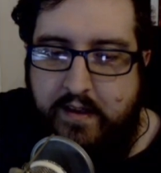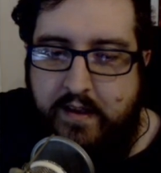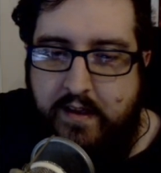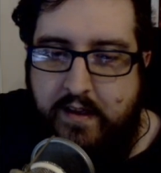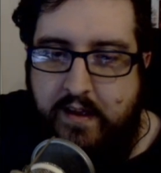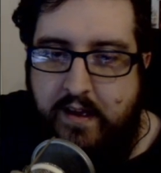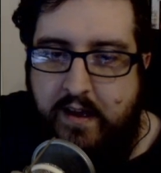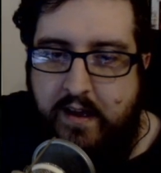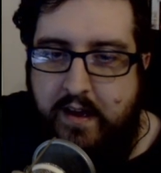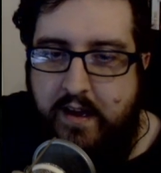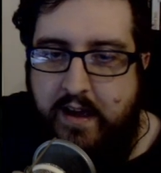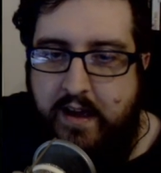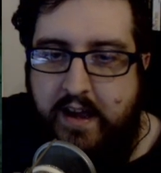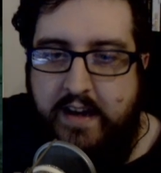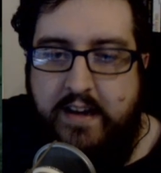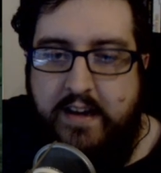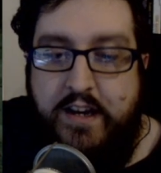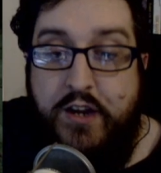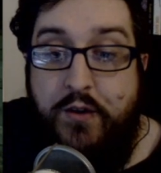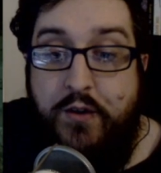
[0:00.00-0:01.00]

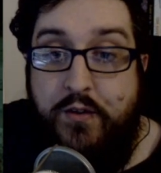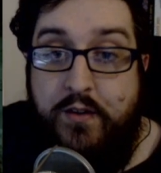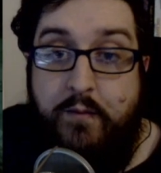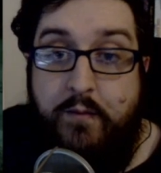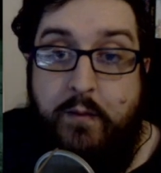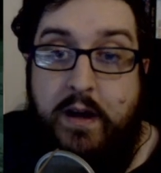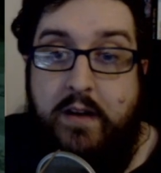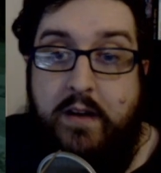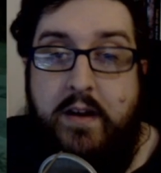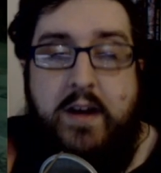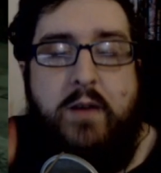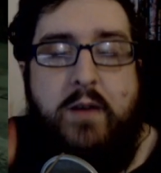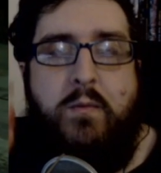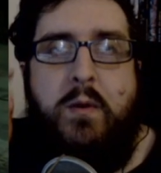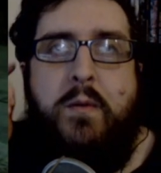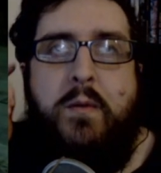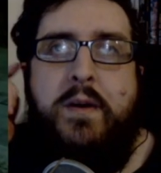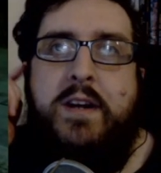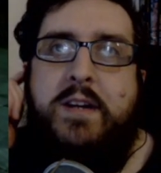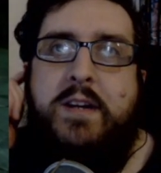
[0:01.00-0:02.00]
and use what
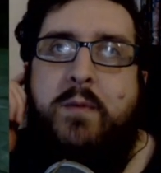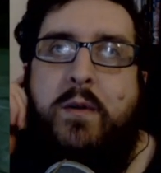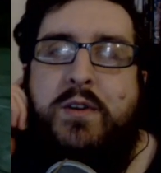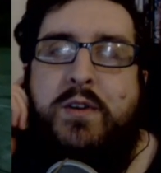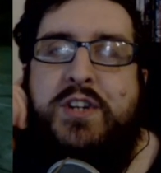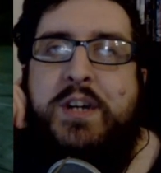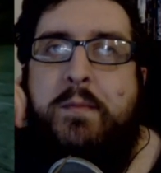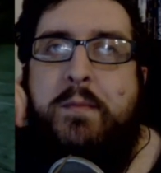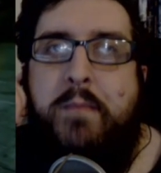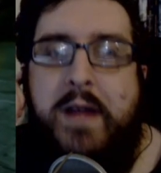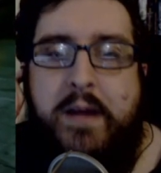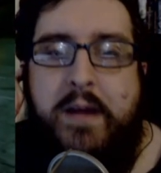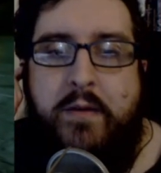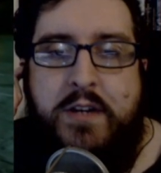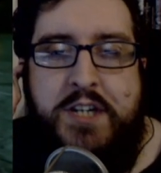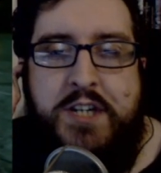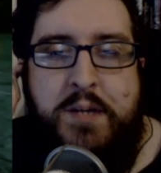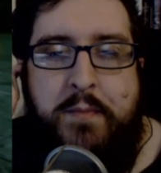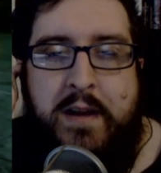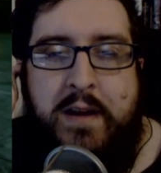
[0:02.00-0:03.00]
would she be? Would
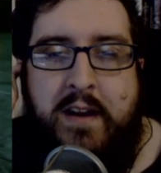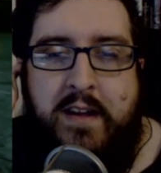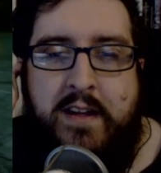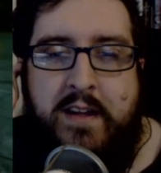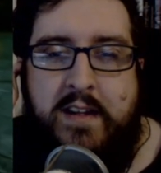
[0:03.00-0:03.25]
she be like a